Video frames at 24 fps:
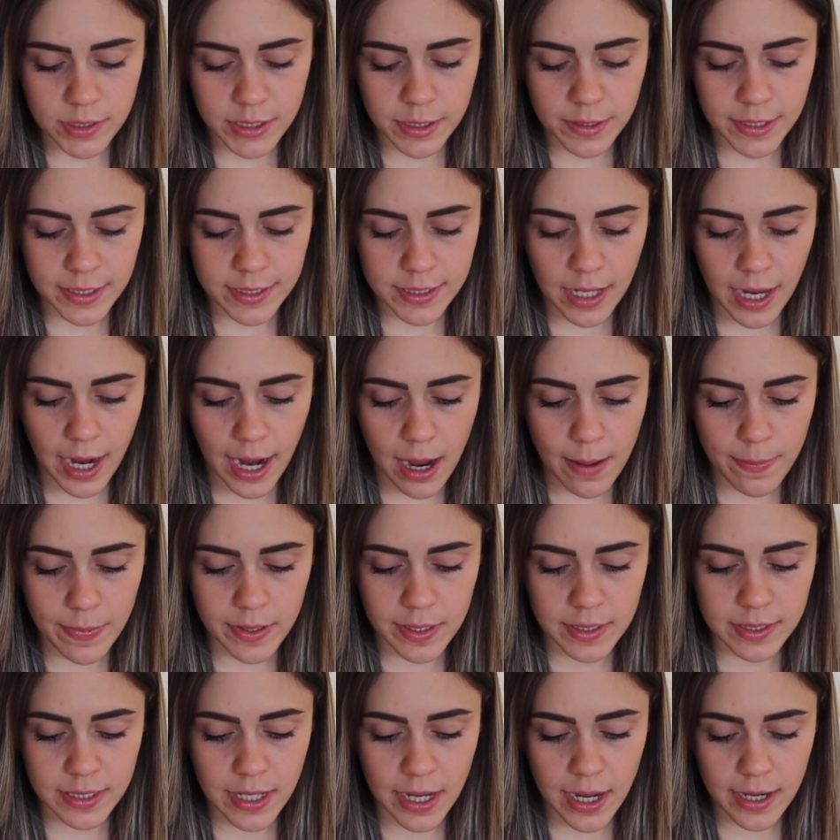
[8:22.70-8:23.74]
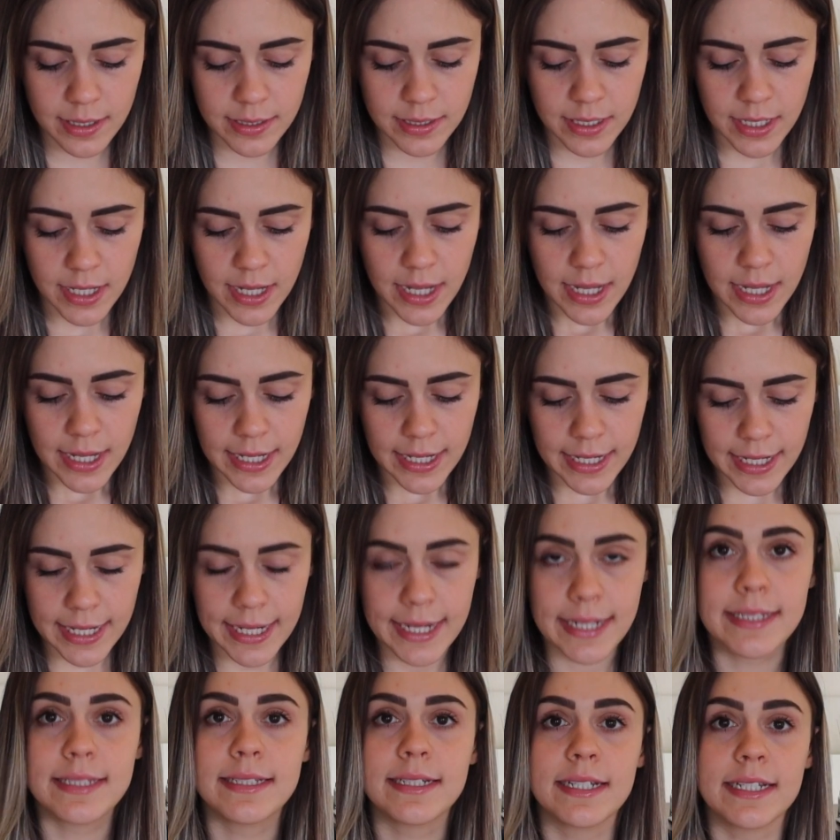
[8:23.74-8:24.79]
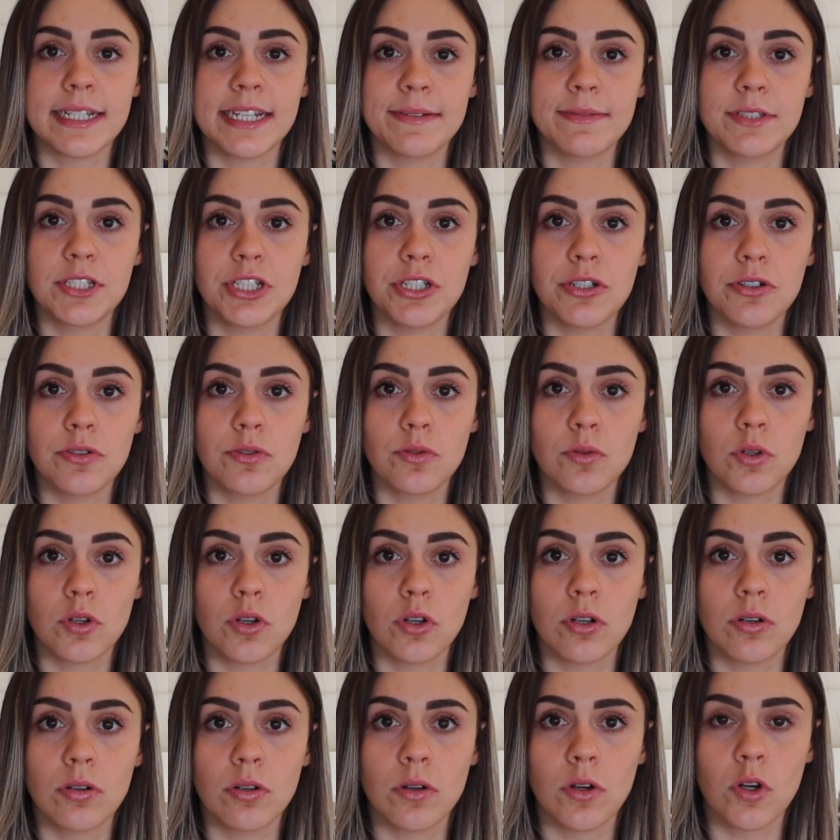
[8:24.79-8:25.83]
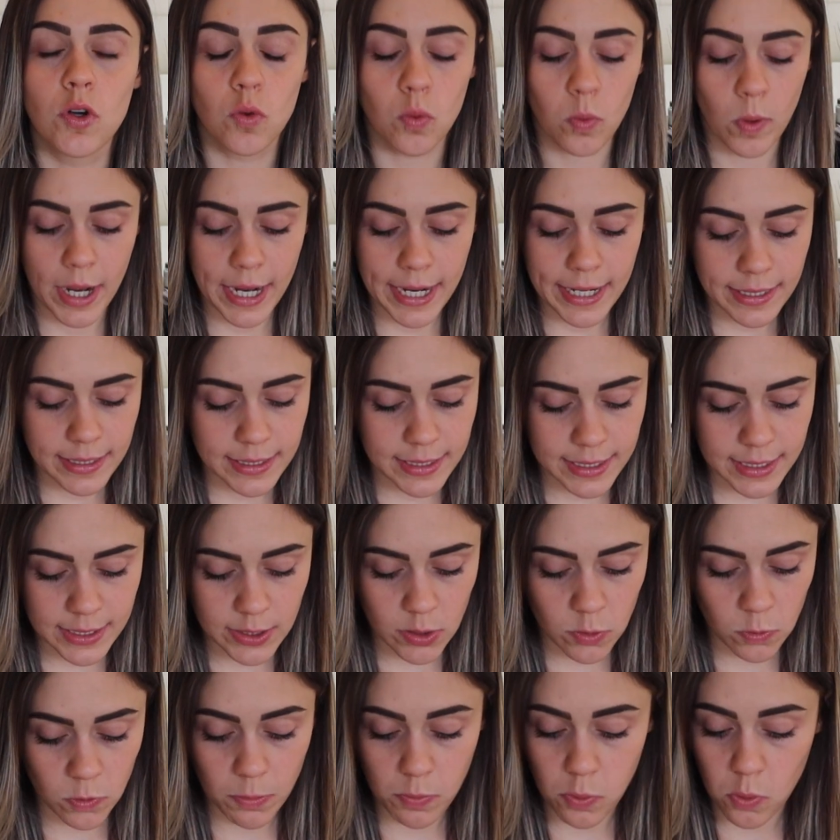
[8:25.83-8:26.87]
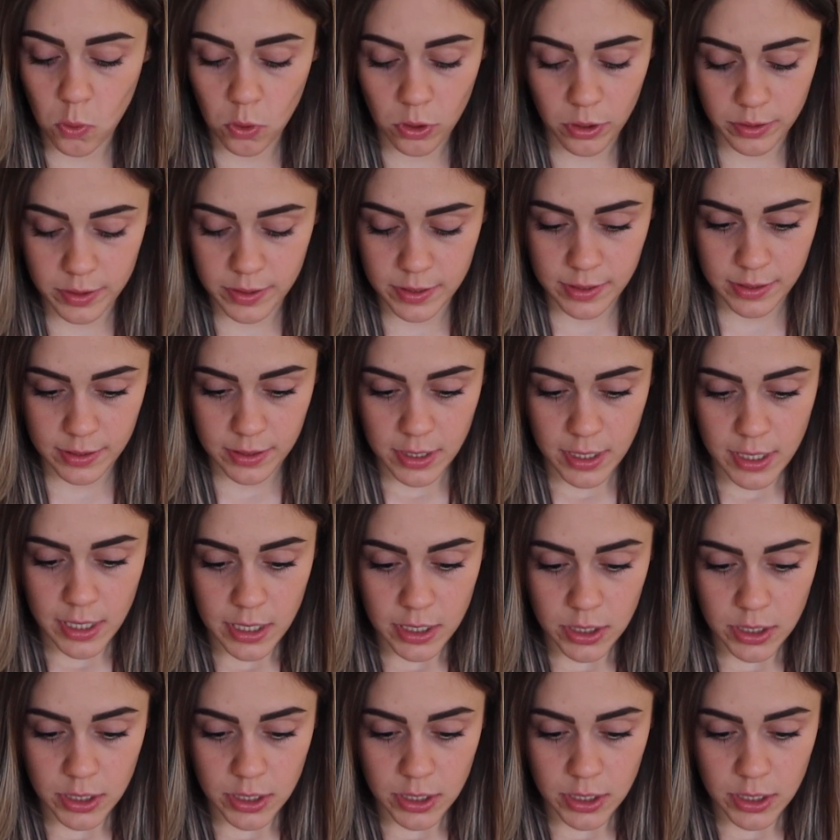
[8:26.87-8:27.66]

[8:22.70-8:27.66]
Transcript: this app is that it gives you great reports.